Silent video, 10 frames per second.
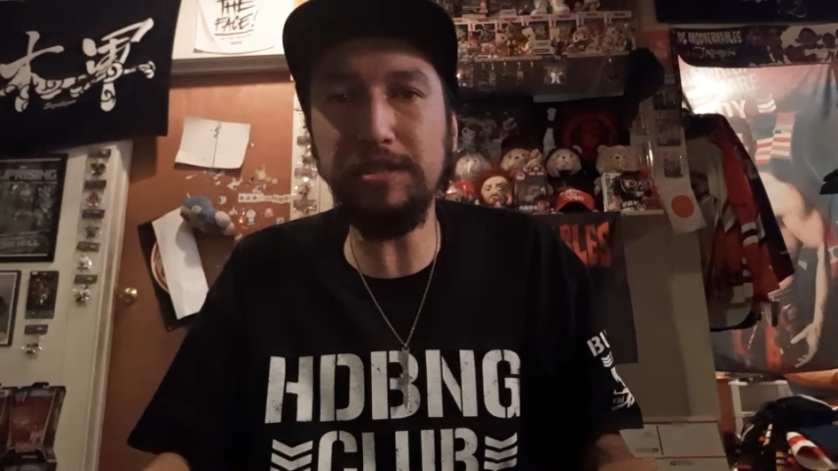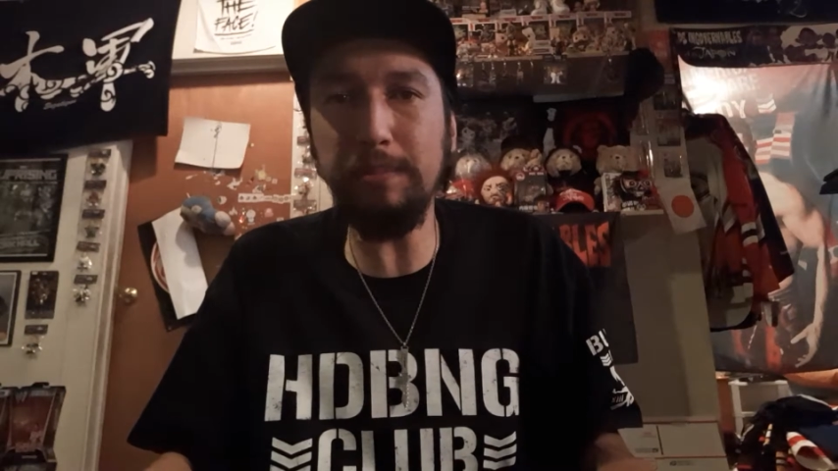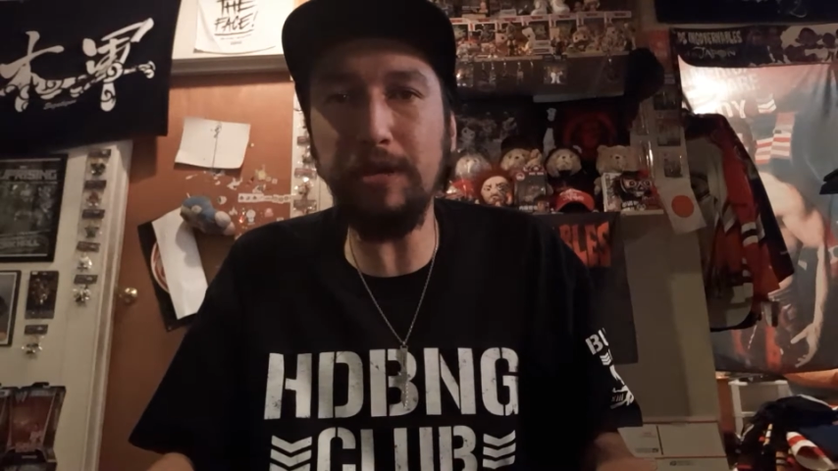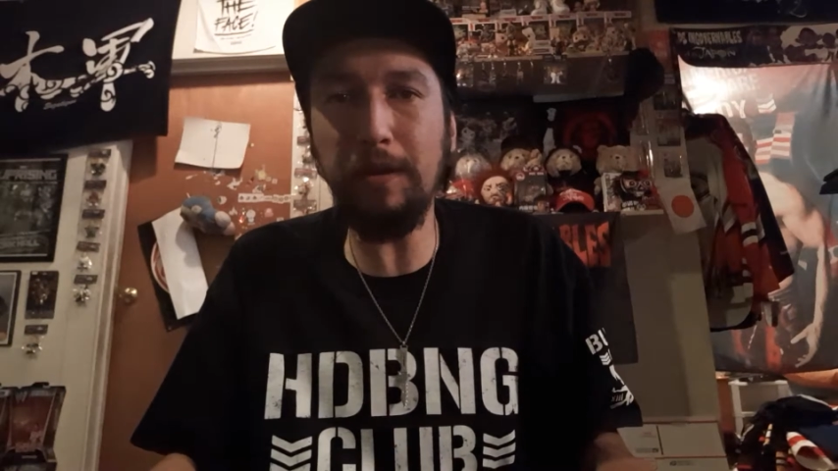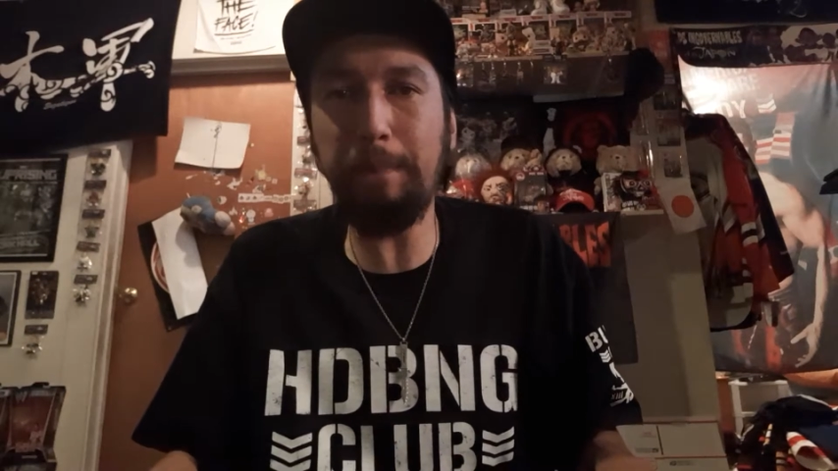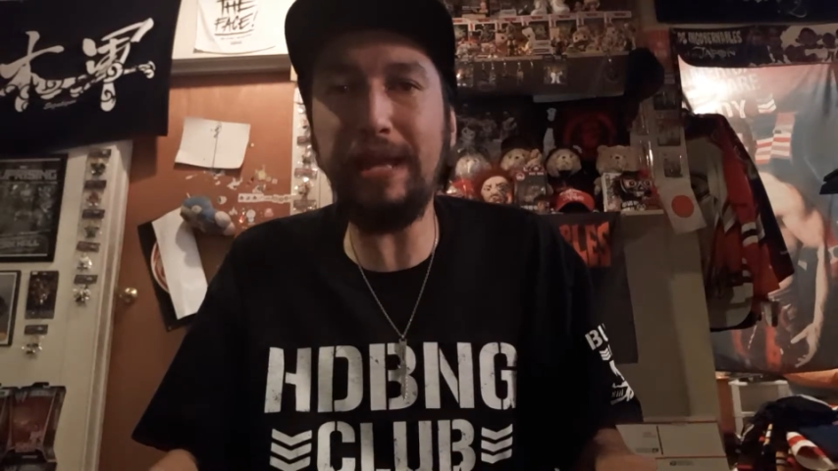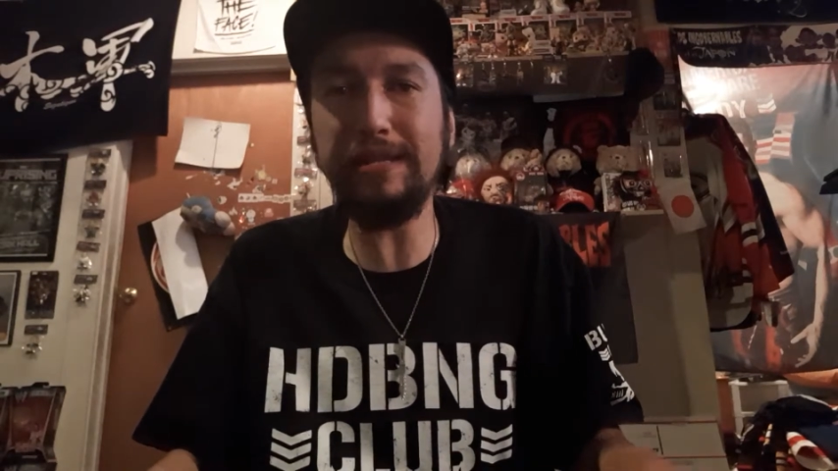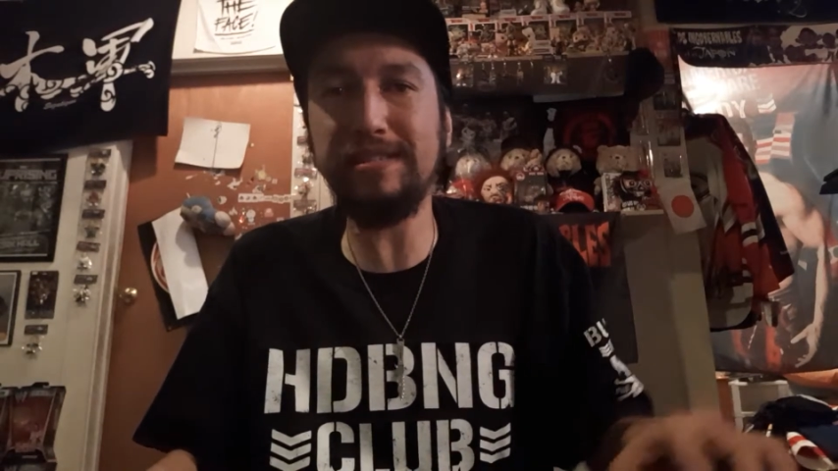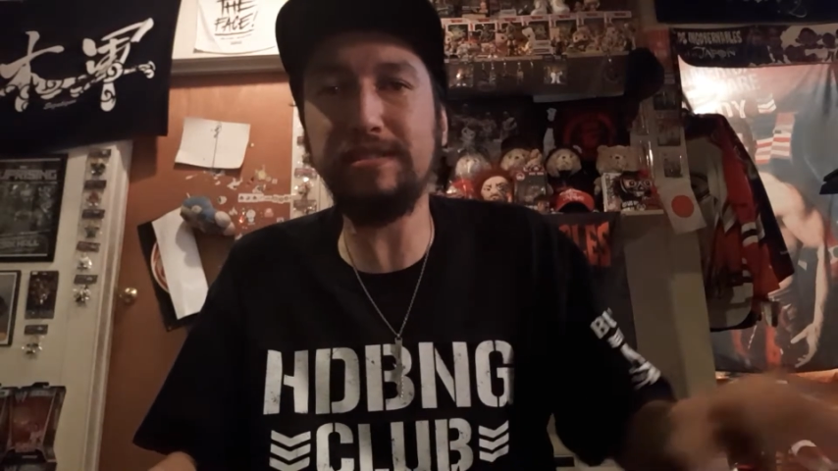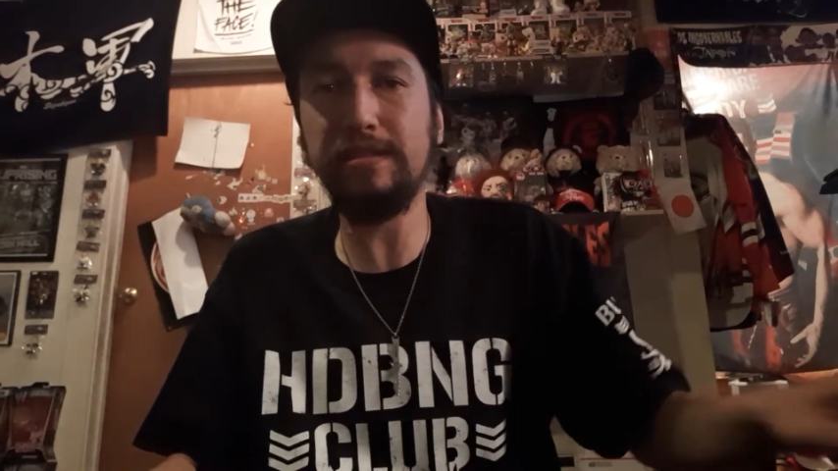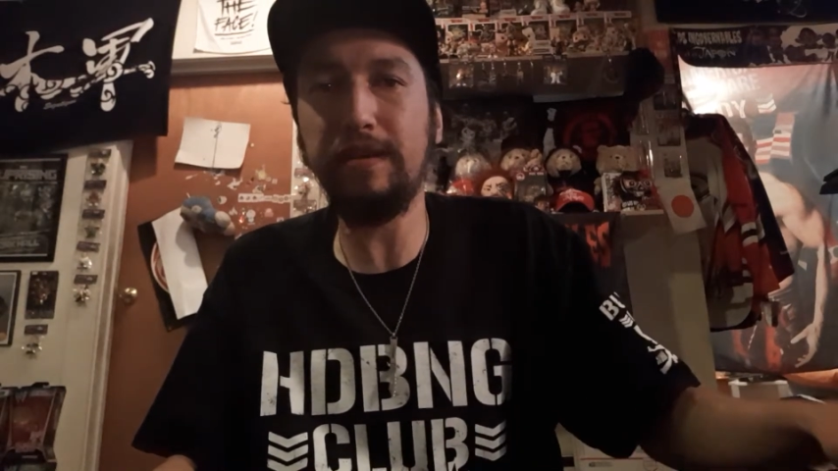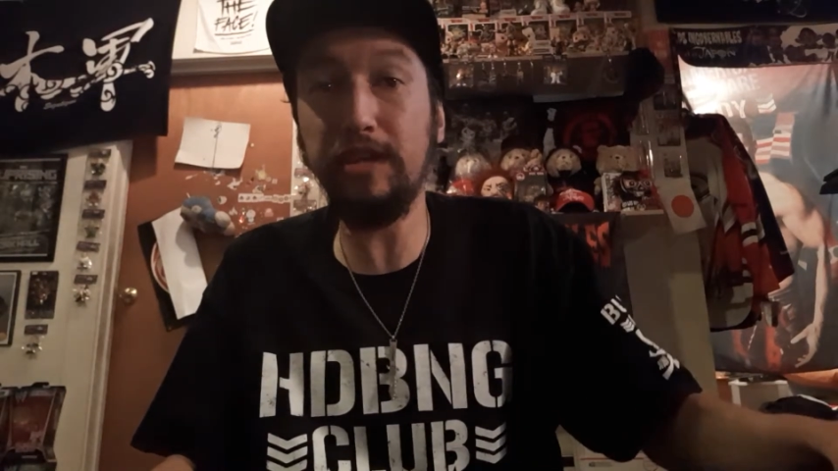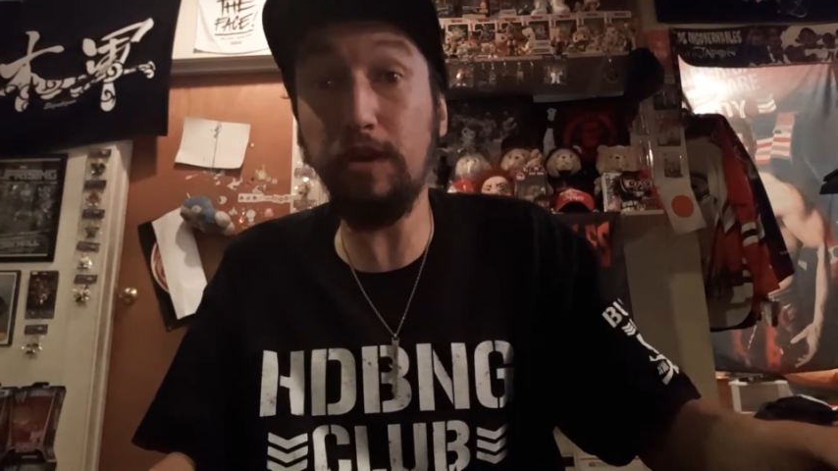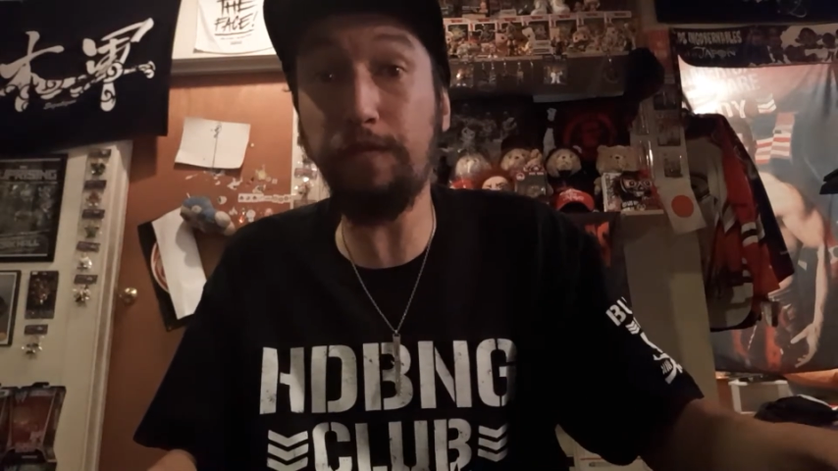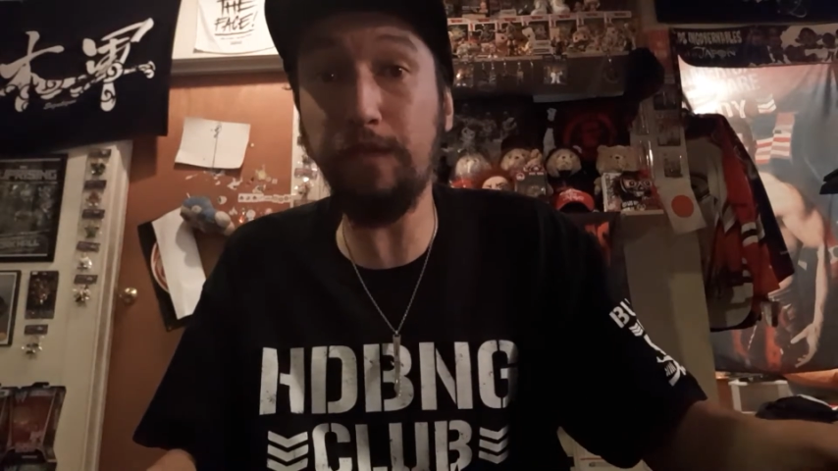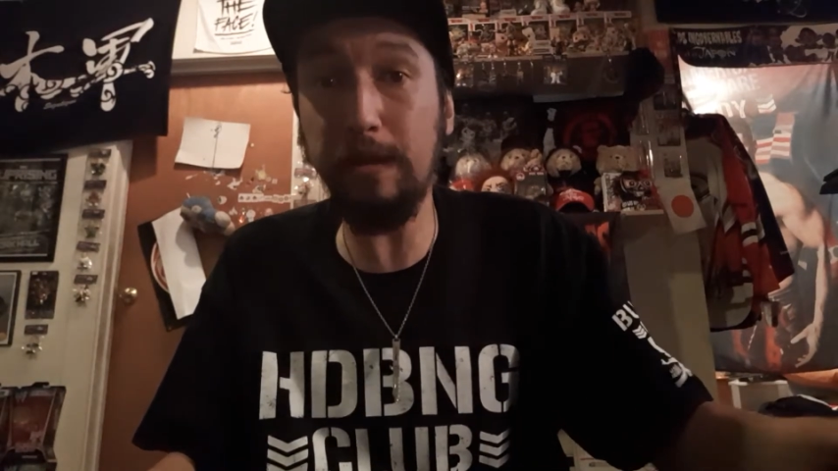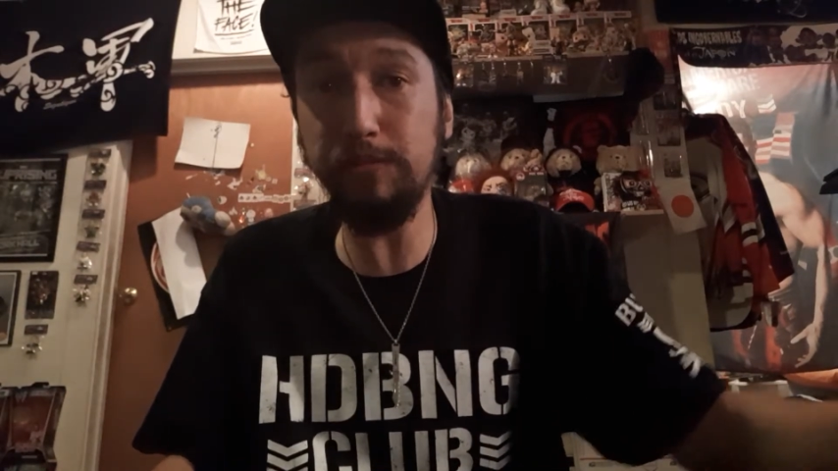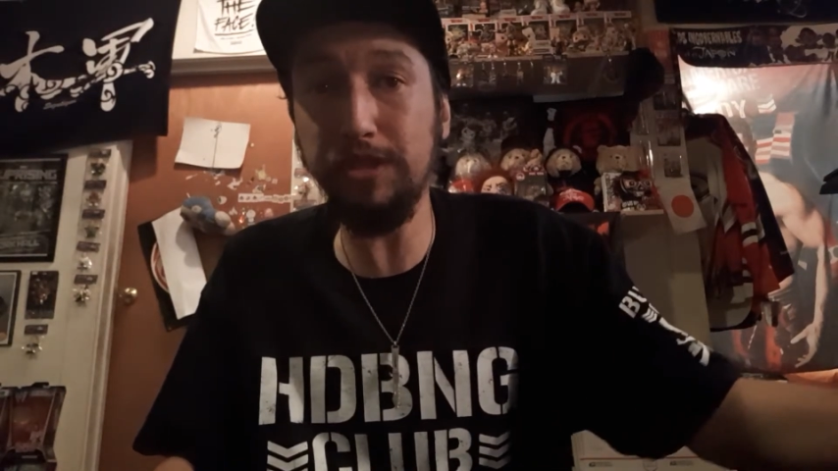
some of your pics, your frame